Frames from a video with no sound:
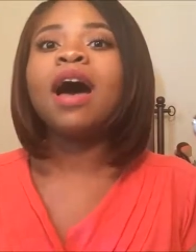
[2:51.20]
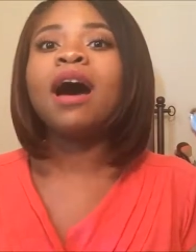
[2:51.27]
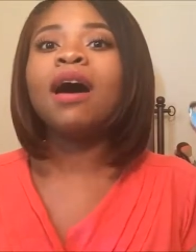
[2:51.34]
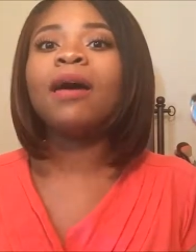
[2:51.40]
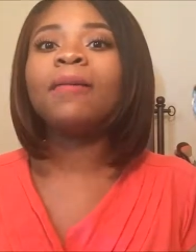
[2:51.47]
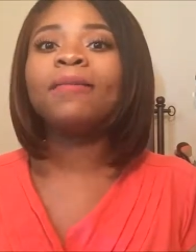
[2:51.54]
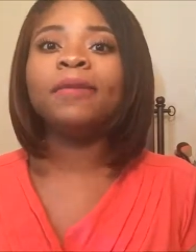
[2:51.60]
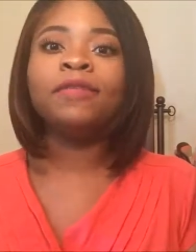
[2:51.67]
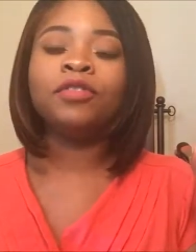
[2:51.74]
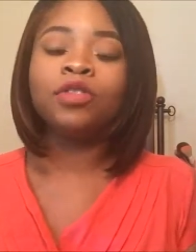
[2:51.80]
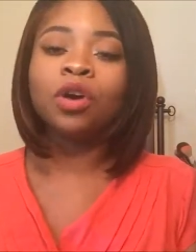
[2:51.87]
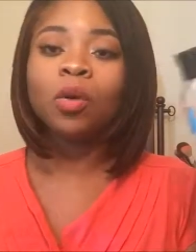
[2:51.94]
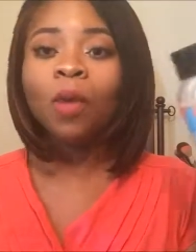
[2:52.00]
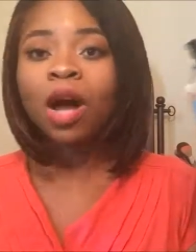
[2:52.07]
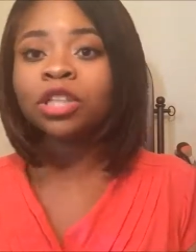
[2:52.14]
Um, if you
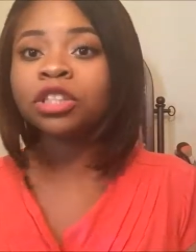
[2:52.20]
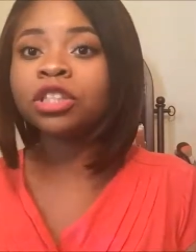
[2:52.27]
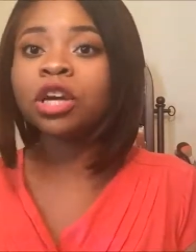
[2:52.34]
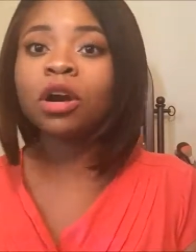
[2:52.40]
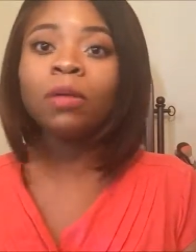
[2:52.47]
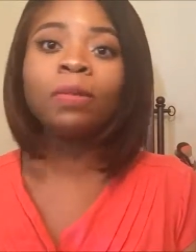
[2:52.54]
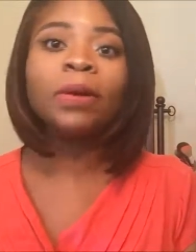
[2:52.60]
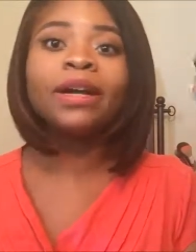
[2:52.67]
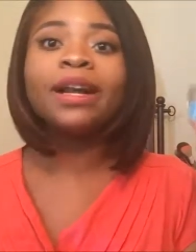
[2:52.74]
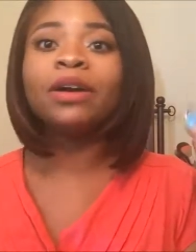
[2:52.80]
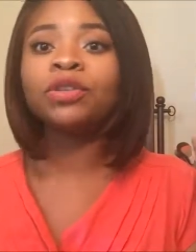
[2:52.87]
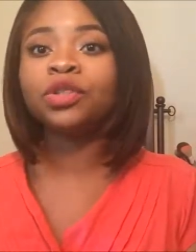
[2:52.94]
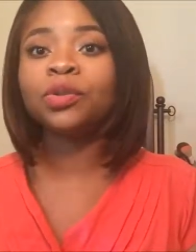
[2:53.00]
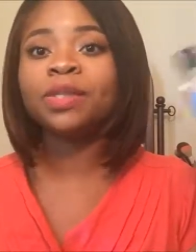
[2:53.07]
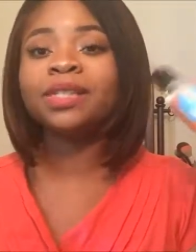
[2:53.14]
do a wash and go, braid
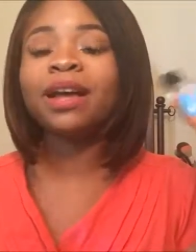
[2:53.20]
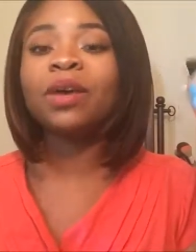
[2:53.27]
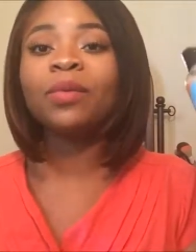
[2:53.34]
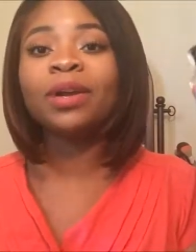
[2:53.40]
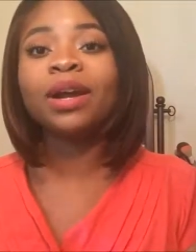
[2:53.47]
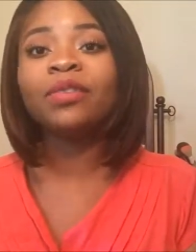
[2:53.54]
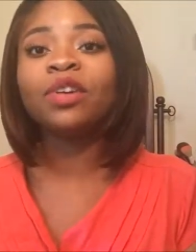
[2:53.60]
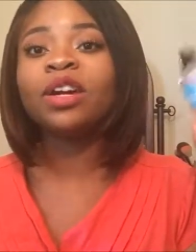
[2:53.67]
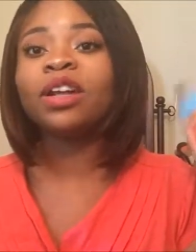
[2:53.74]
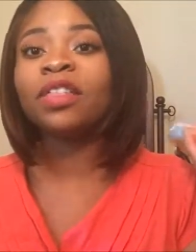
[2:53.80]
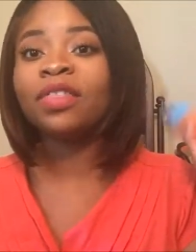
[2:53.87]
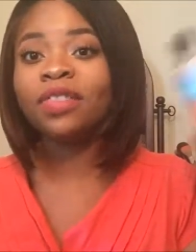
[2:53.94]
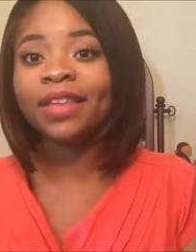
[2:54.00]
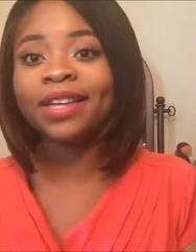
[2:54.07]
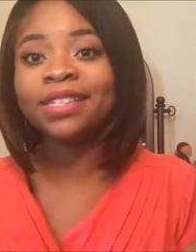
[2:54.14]
out, twist out, whatever,
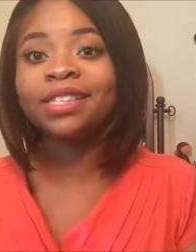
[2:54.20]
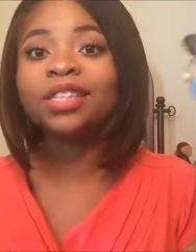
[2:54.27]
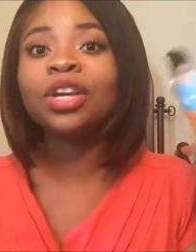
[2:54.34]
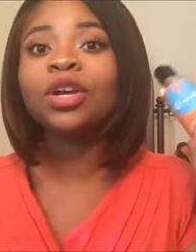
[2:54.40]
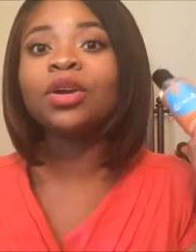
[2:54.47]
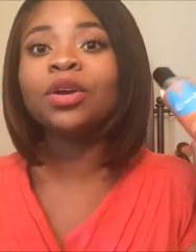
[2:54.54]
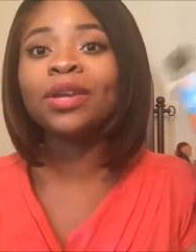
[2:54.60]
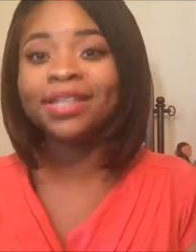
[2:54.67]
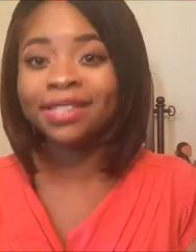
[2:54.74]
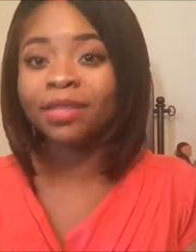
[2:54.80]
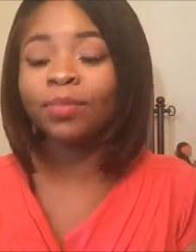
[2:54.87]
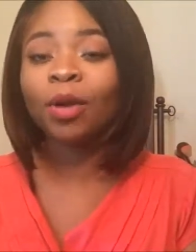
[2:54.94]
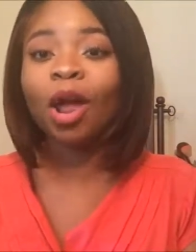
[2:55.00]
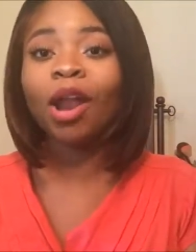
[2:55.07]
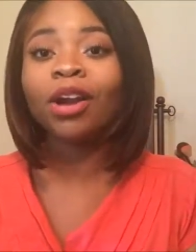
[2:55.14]
this is
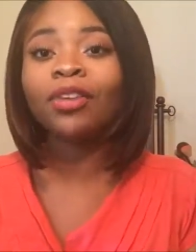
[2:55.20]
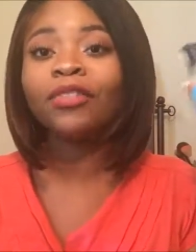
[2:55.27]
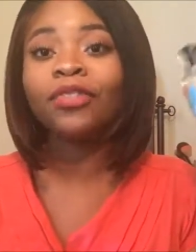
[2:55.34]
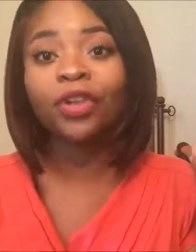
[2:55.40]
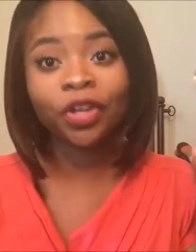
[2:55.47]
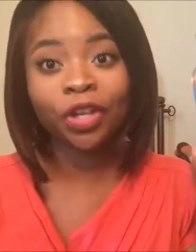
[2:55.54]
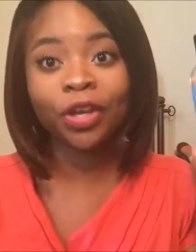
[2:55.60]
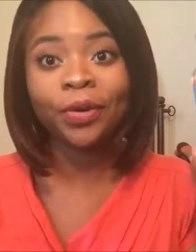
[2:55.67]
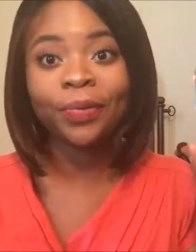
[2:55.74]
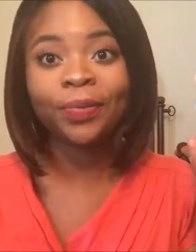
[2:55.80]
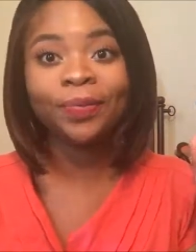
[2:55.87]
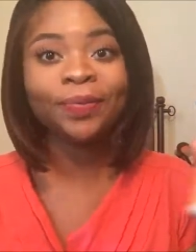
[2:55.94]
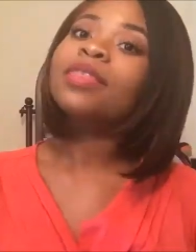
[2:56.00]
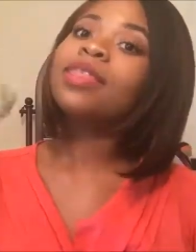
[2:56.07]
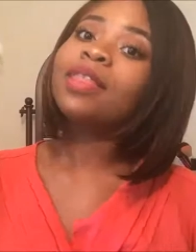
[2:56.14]
the product for you.
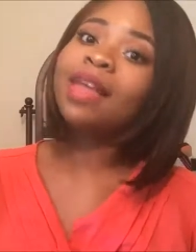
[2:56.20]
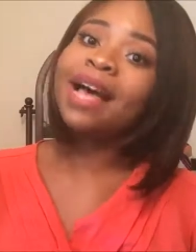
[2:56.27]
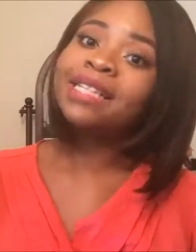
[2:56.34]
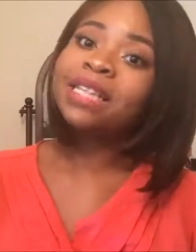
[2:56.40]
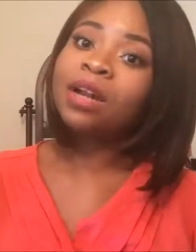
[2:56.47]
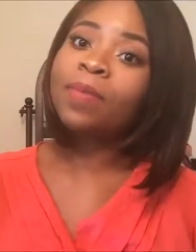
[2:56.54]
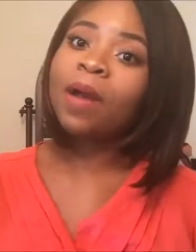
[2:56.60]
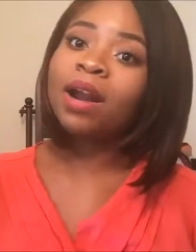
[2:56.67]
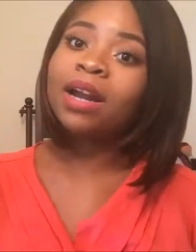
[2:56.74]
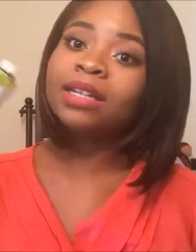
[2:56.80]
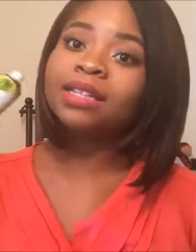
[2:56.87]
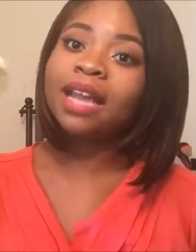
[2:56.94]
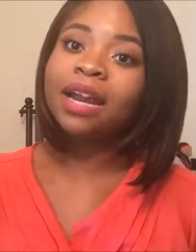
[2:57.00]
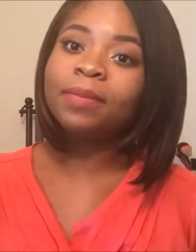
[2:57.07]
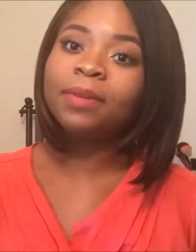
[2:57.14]
The last hair
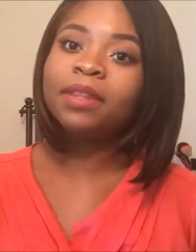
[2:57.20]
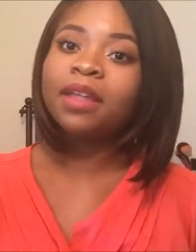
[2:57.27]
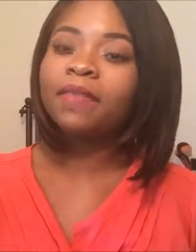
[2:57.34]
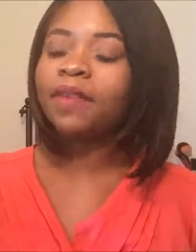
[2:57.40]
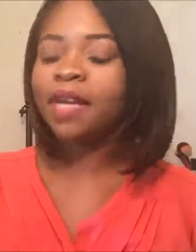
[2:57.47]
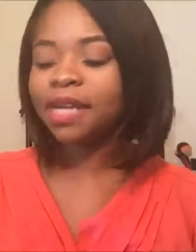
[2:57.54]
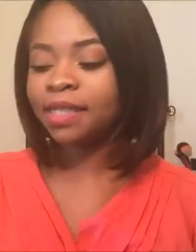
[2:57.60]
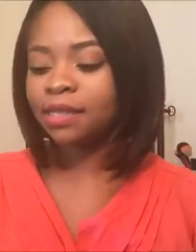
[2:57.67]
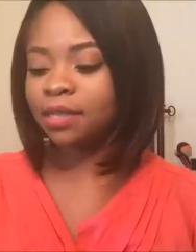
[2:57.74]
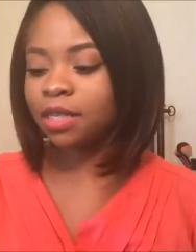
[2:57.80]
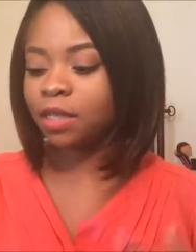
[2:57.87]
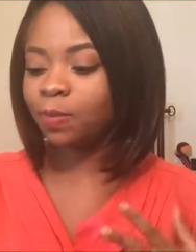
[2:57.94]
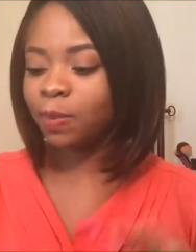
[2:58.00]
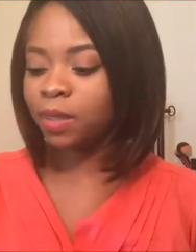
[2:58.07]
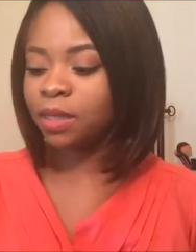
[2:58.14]
product that I've been loving is
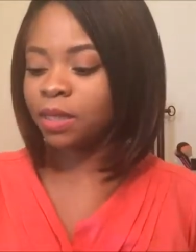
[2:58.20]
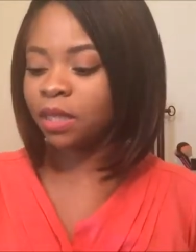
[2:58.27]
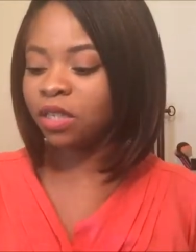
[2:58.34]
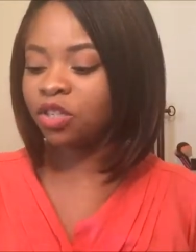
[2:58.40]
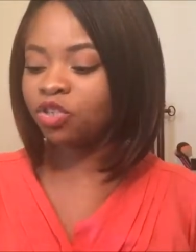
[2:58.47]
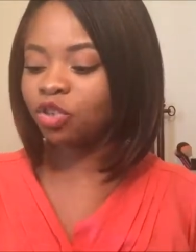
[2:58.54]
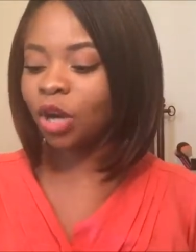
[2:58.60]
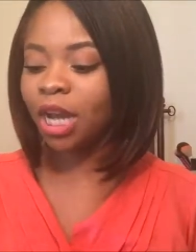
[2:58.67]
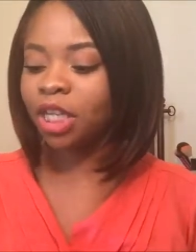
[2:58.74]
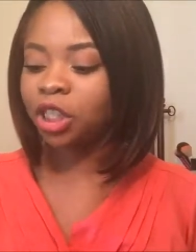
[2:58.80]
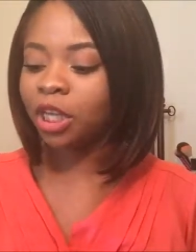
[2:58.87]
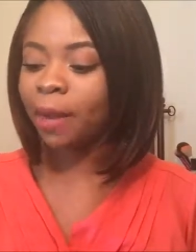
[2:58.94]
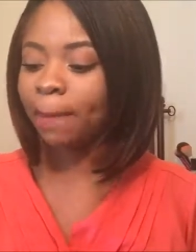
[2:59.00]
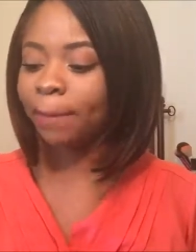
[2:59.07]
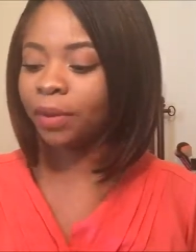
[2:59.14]
this Batiste Dry
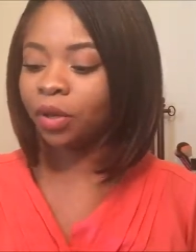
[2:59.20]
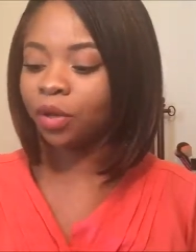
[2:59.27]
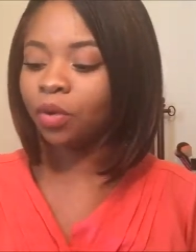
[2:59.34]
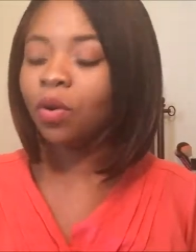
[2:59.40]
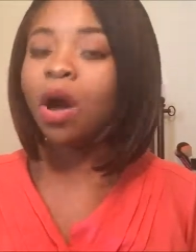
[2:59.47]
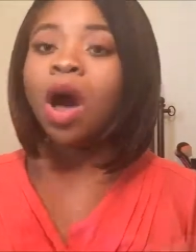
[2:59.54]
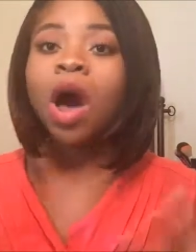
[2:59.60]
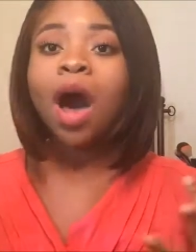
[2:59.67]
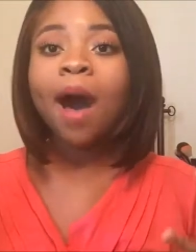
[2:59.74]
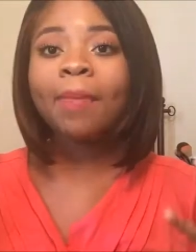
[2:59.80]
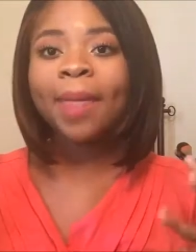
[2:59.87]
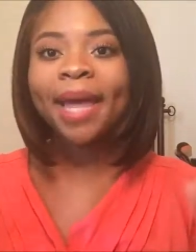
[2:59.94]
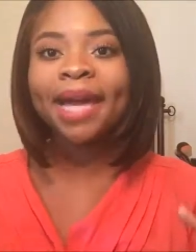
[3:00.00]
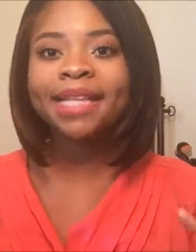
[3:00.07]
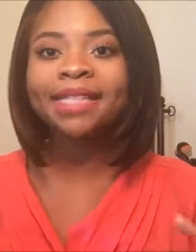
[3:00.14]
Shampoo.
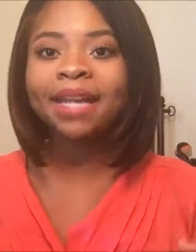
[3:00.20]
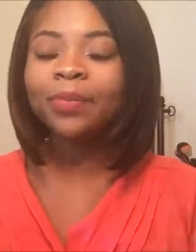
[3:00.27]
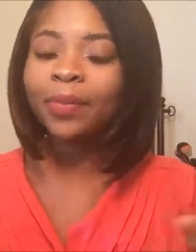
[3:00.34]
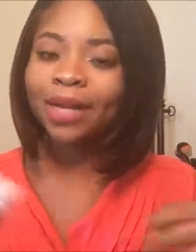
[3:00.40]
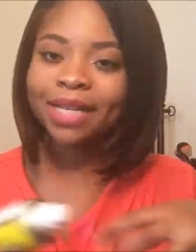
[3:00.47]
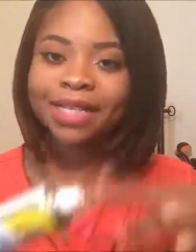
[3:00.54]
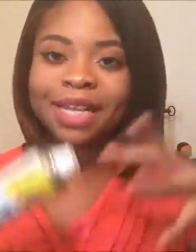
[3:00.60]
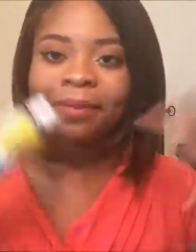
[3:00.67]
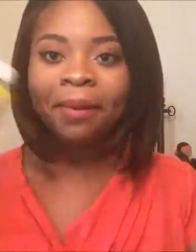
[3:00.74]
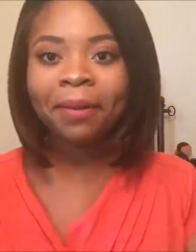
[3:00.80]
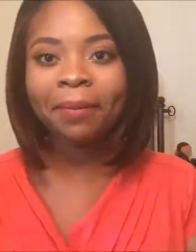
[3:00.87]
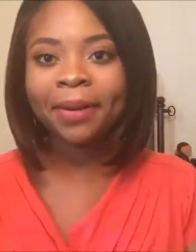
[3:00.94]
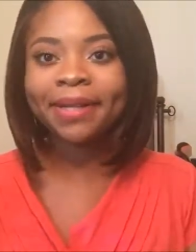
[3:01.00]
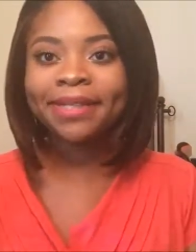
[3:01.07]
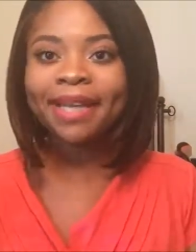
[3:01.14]
Um, like I said, when I take
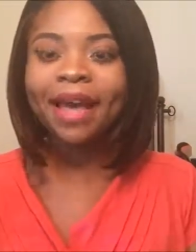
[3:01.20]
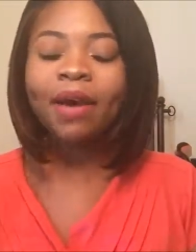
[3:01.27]
my braids